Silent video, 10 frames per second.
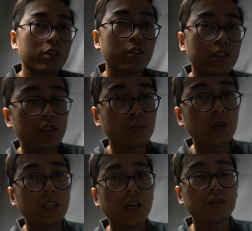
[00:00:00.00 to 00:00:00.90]
This is my
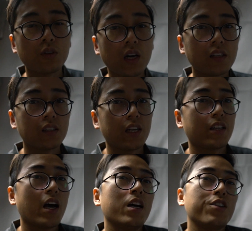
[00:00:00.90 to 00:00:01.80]
life wire, and
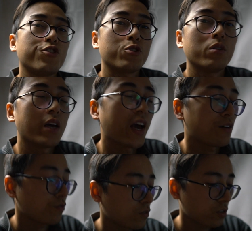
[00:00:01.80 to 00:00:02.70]
I should
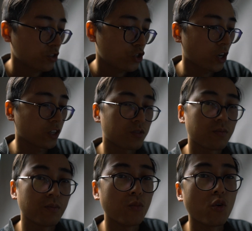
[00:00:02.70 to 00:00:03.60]
have shot
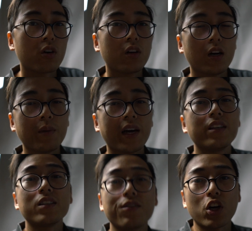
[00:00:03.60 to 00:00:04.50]
more on my
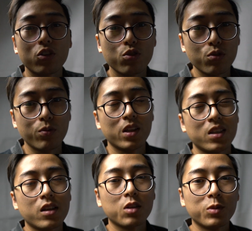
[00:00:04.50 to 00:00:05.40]
A7RII with the
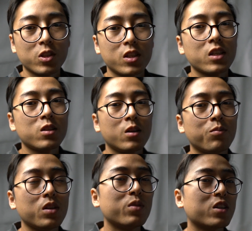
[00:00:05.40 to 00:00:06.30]
Sigma
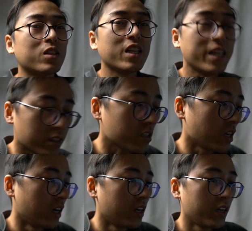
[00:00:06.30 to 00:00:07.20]
16mm lens.
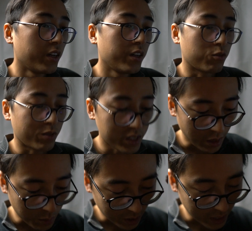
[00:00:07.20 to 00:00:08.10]
The reason I
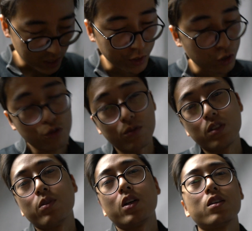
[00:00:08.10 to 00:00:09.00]
bought A7RII is
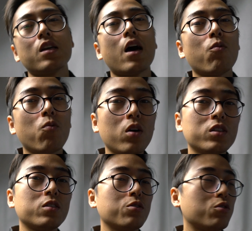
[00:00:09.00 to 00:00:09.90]
because I
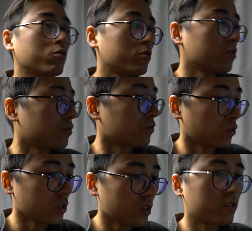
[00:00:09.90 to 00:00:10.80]
wanted to
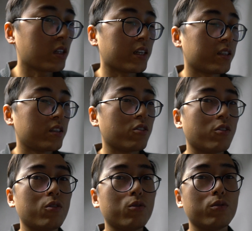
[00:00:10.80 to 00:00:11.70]
fully utilize
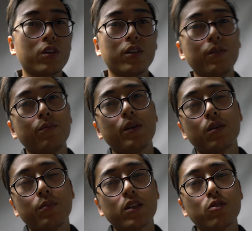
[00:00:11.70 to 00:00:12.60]
all the
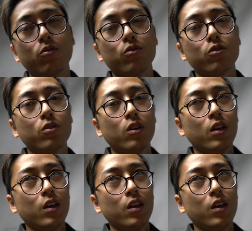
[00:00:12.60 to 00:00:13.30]
megapixels.